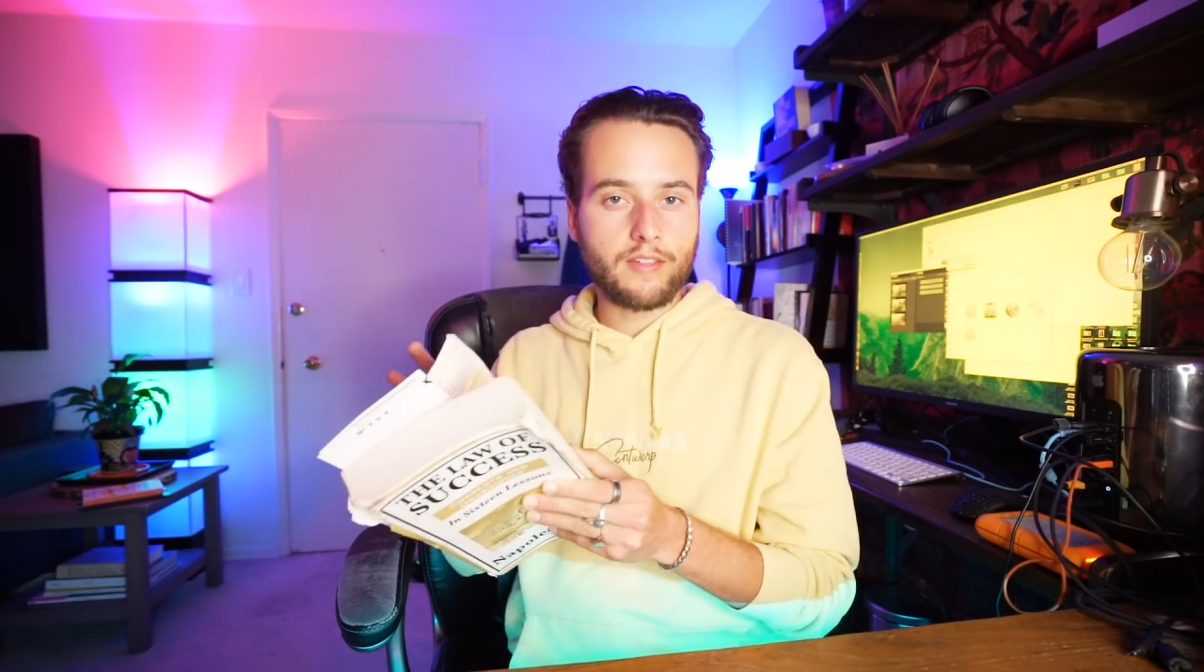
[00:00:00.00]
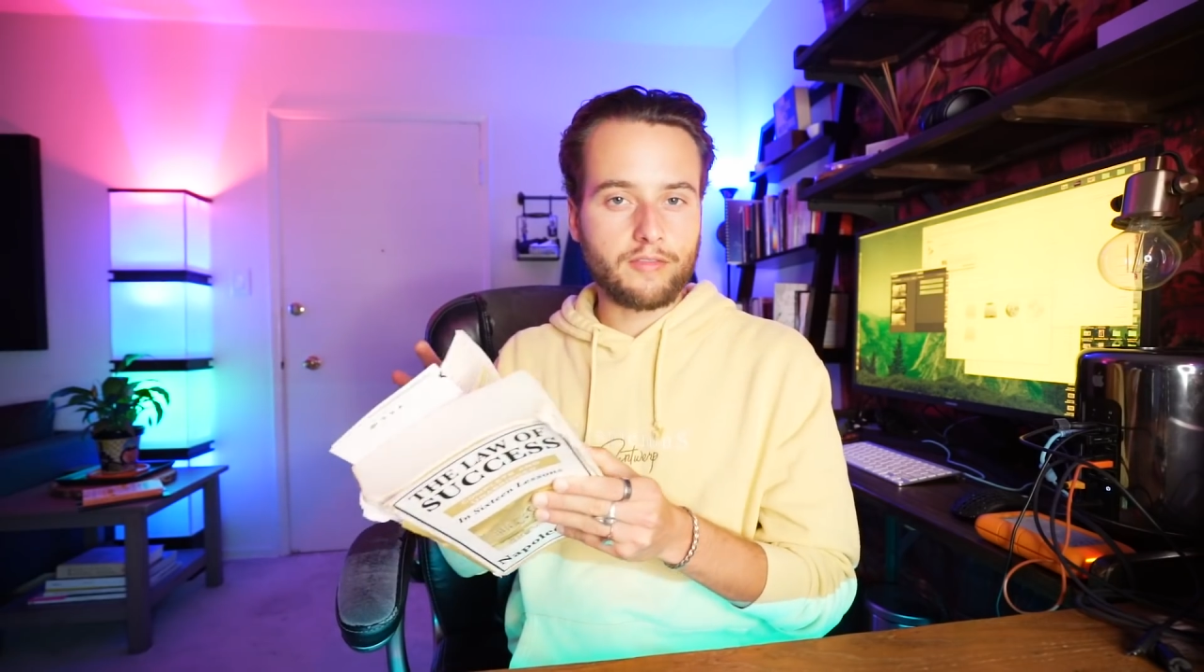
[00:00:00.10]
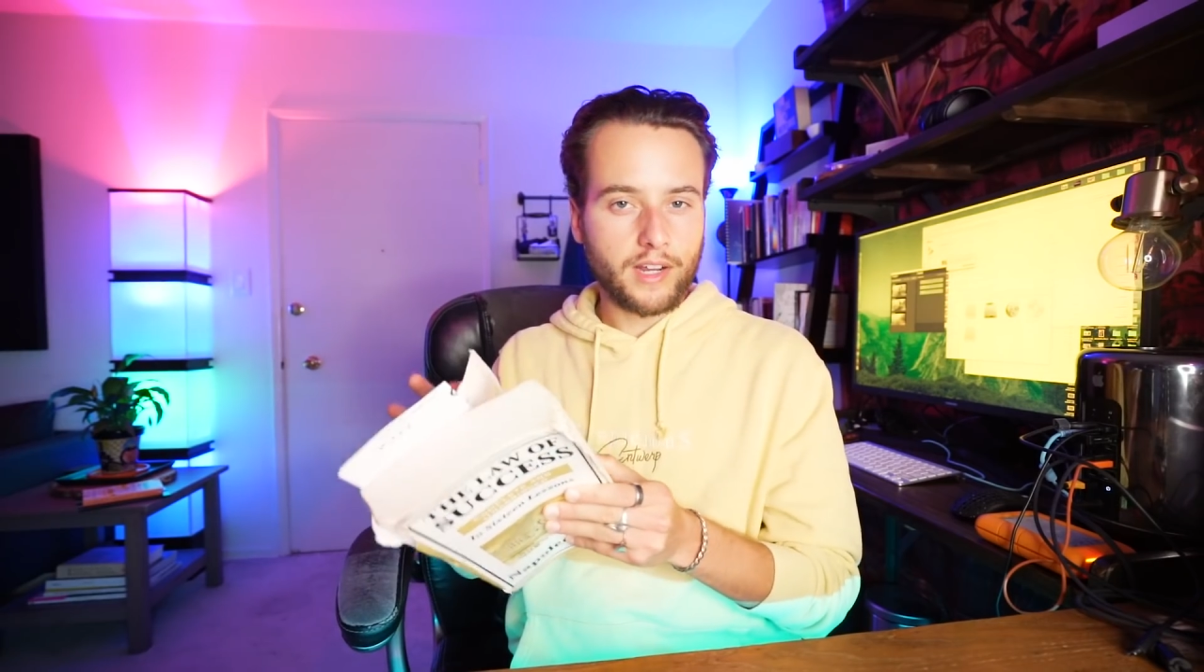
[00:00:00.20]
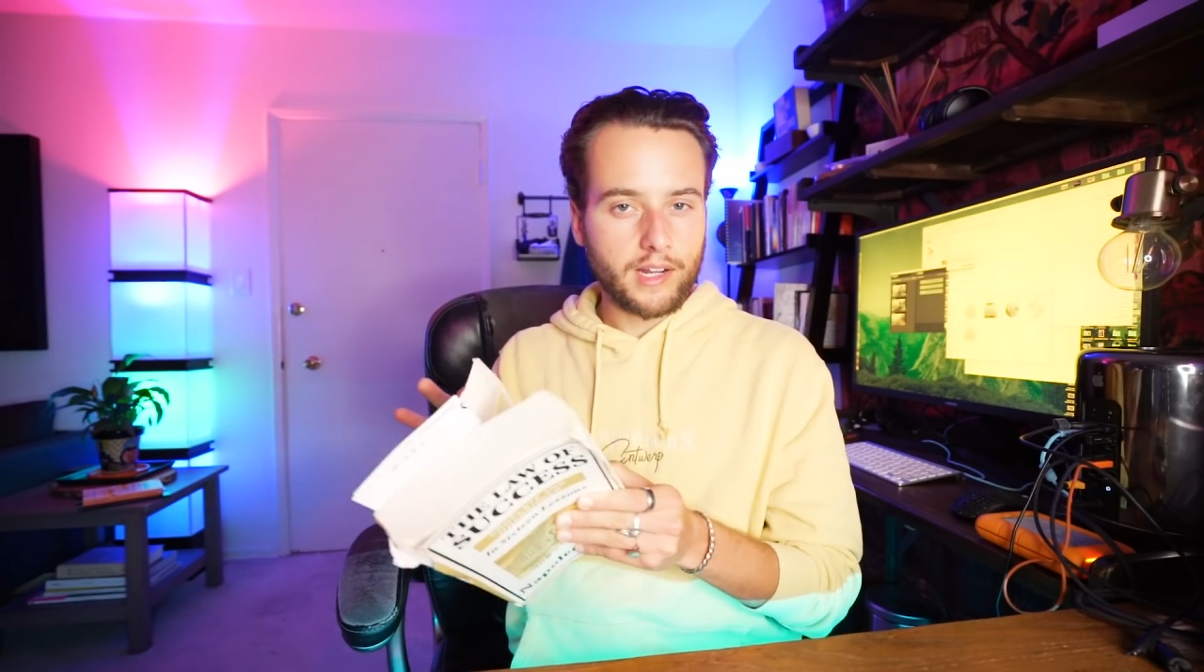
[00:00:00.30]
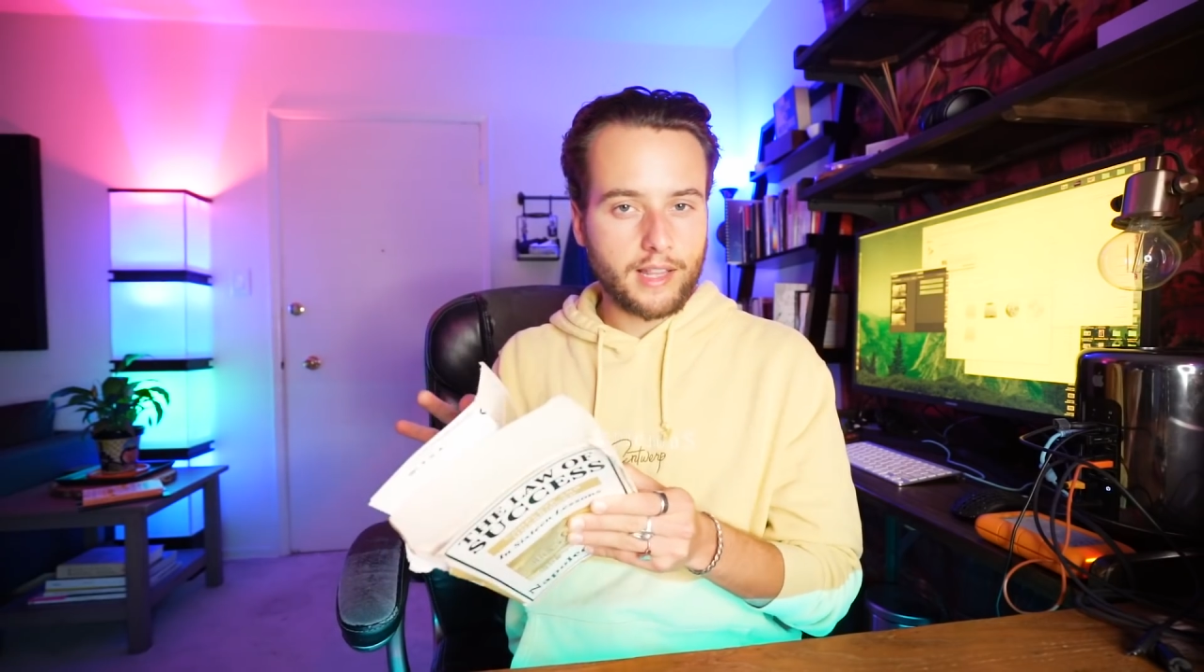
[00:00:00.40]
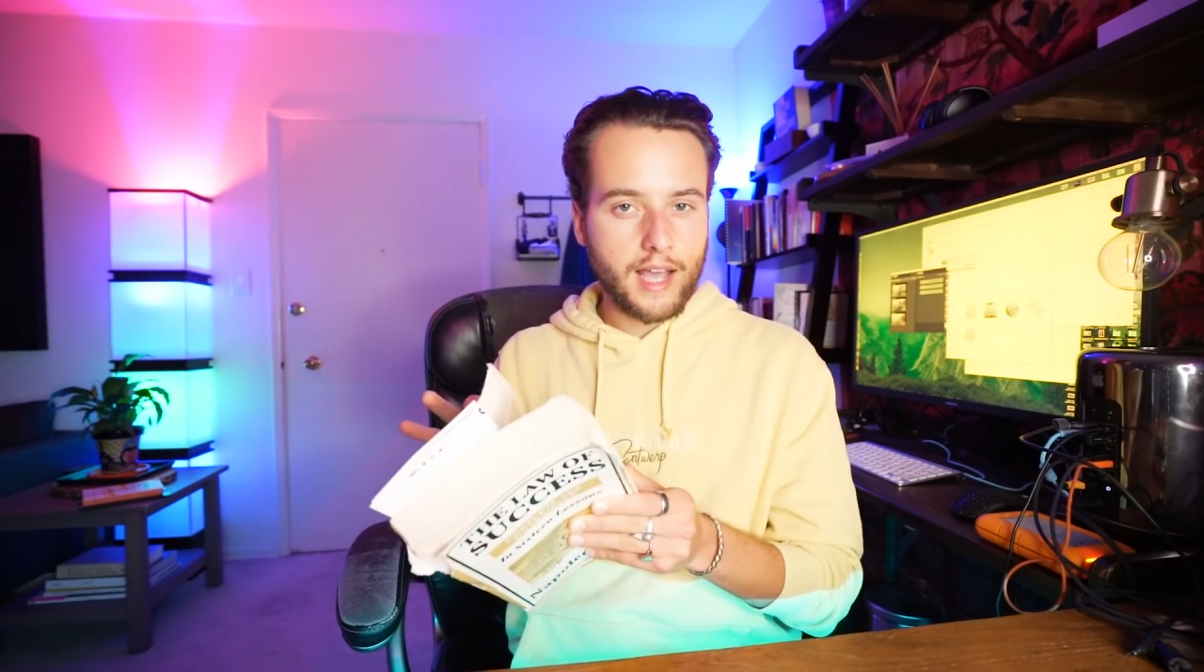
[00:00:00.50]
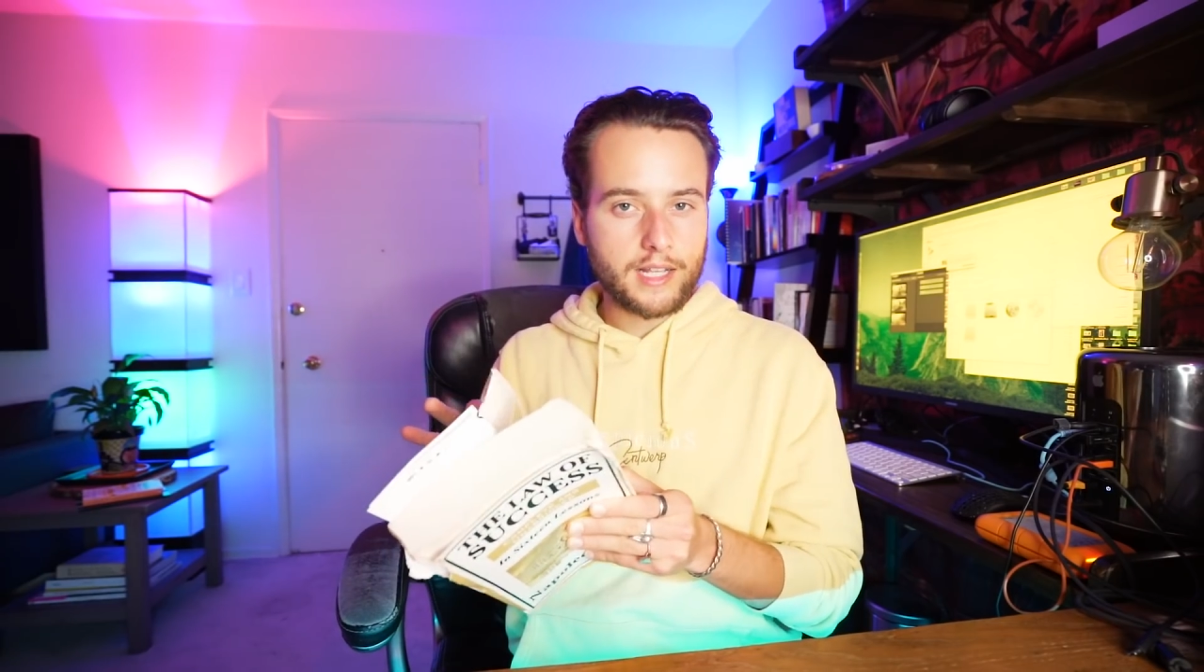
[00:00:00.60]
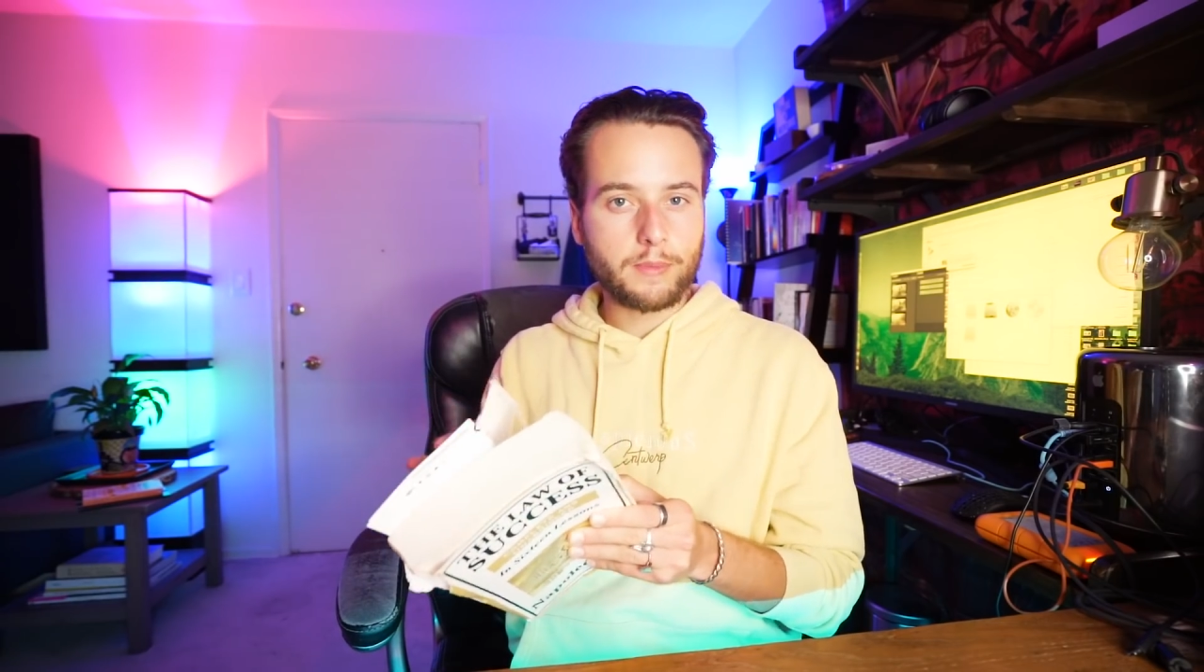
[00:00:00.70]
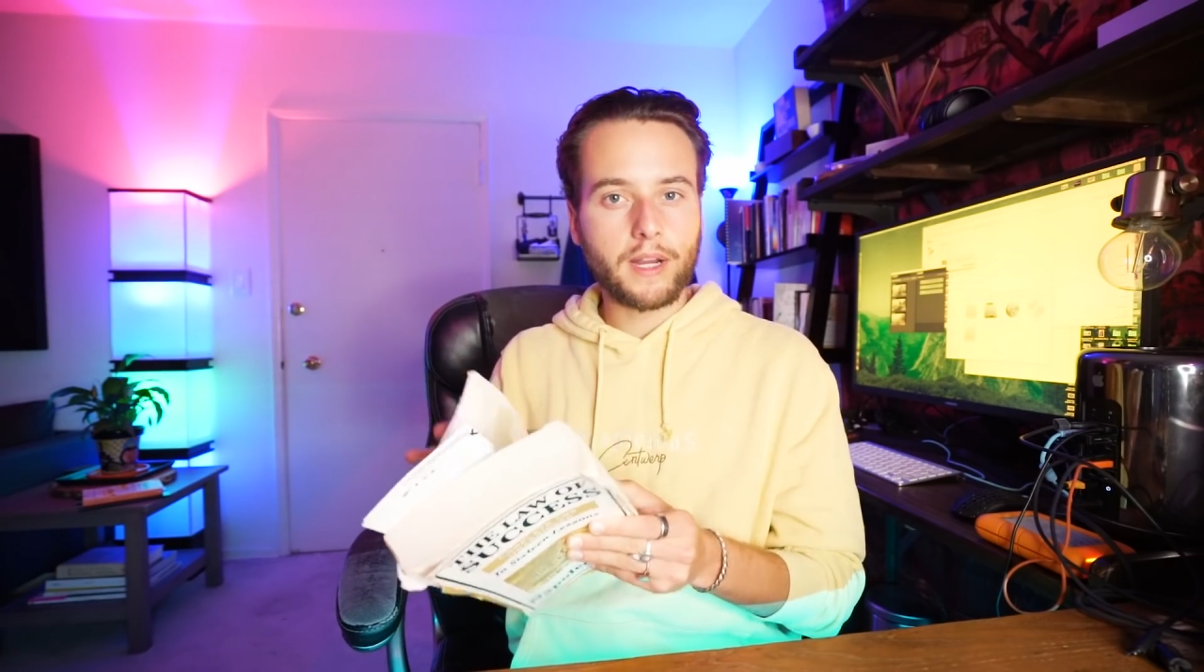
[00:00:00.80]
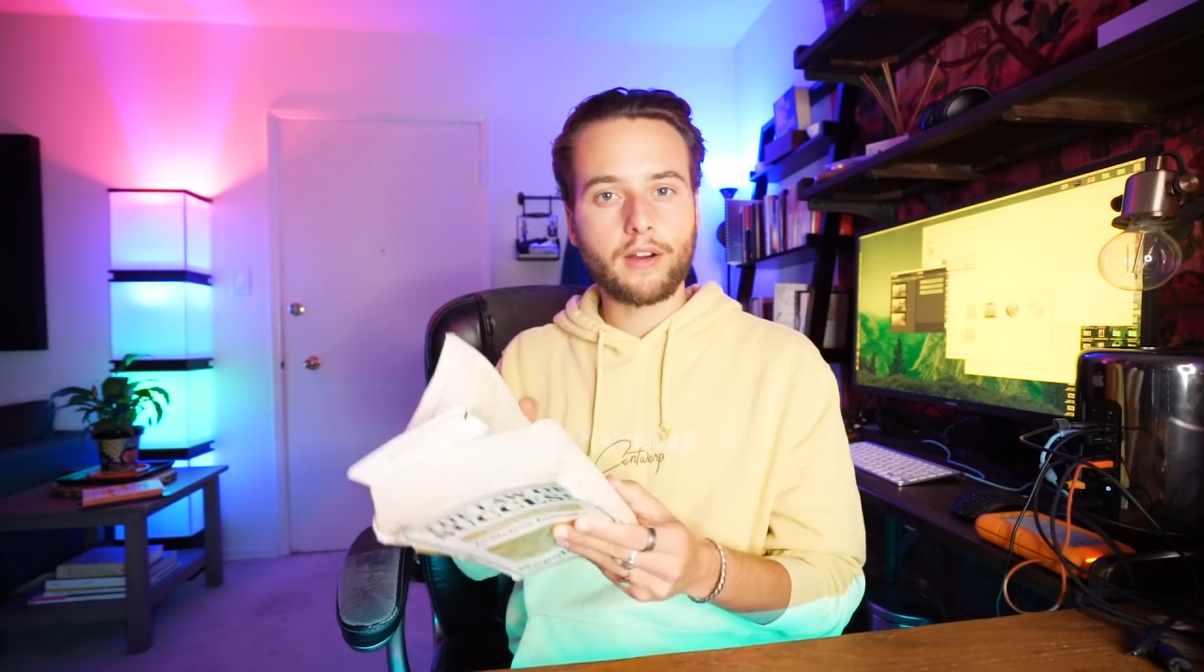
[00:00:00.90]
very
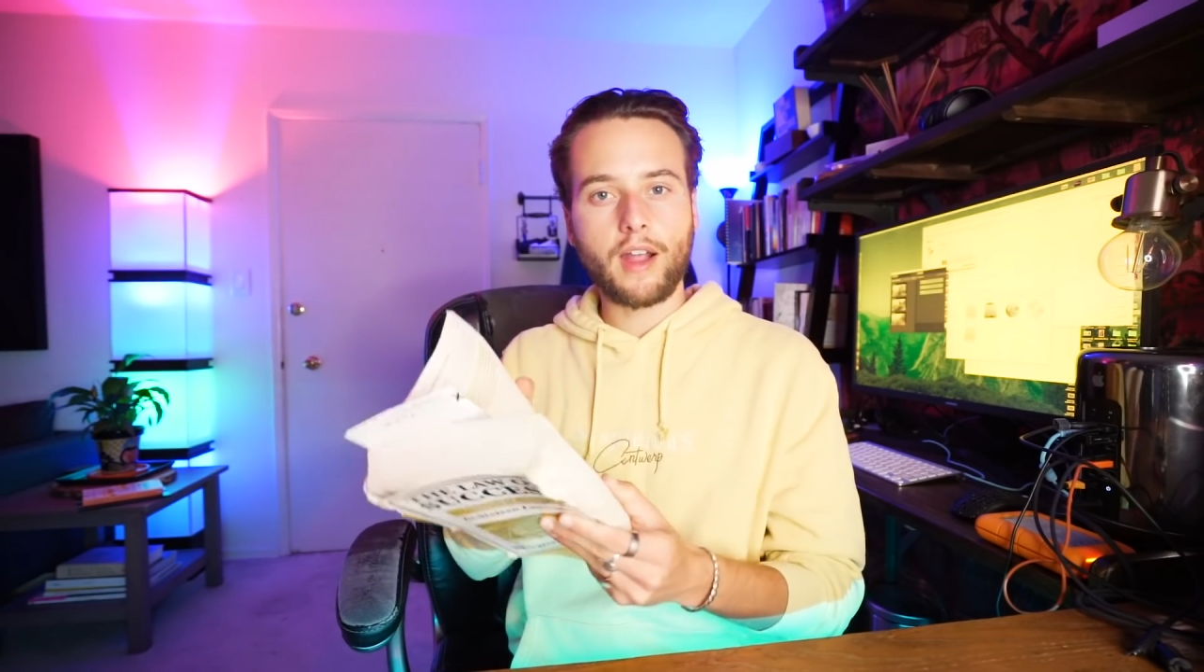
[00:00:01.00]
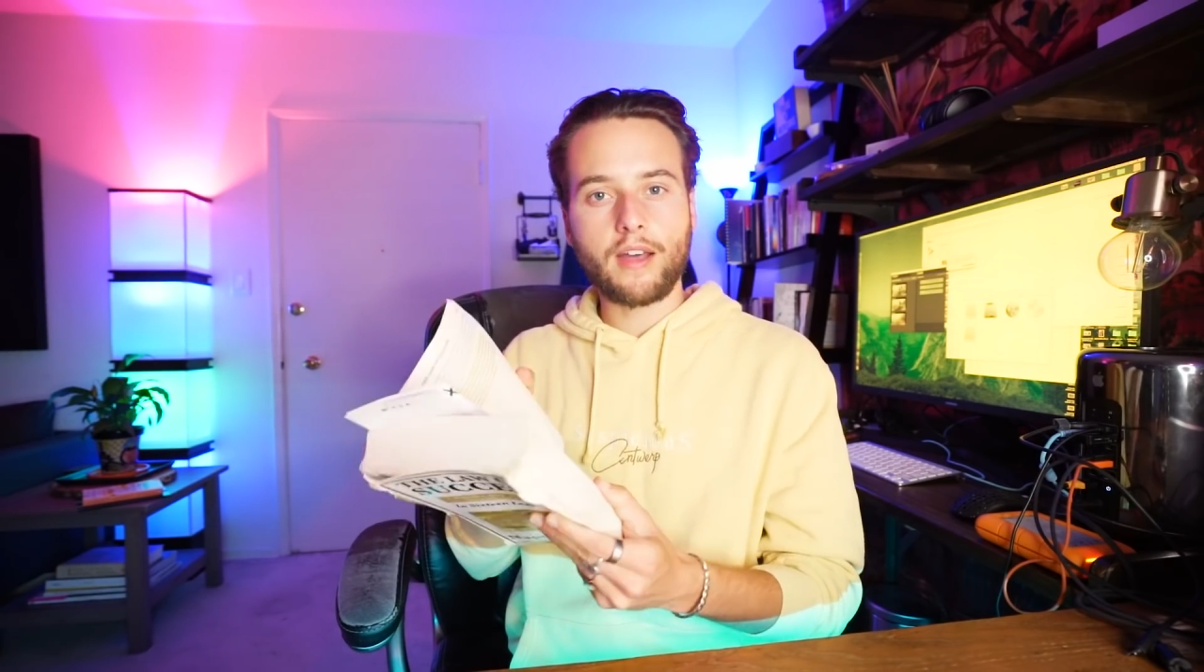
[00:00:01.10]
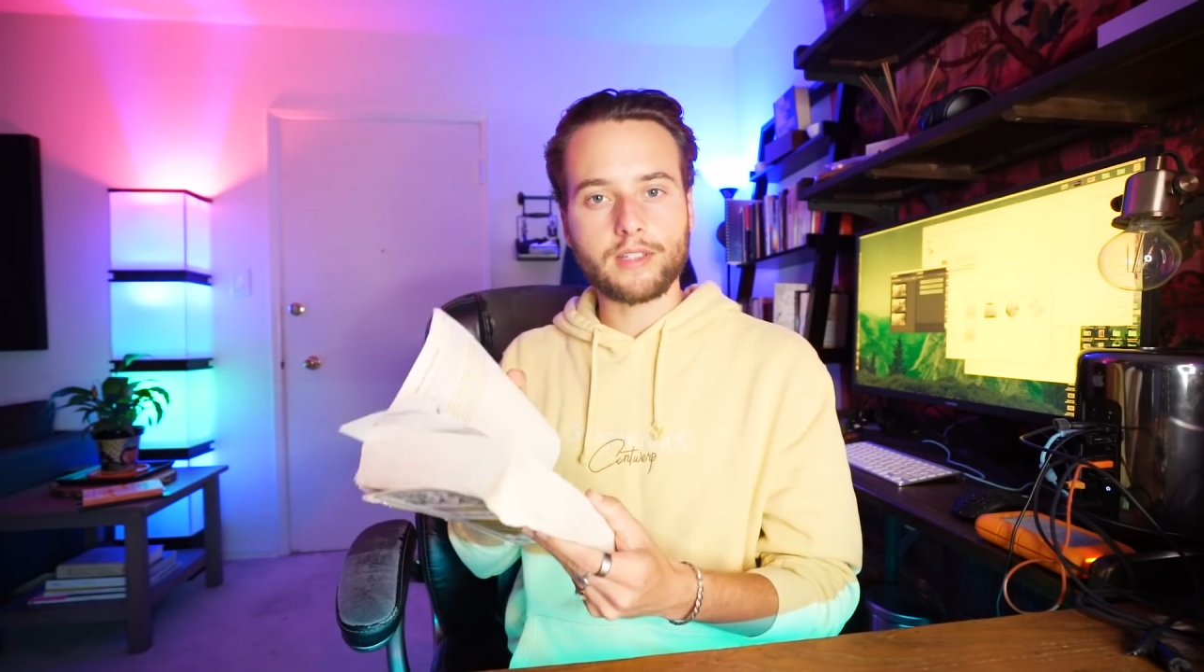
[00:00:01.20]
last paragraph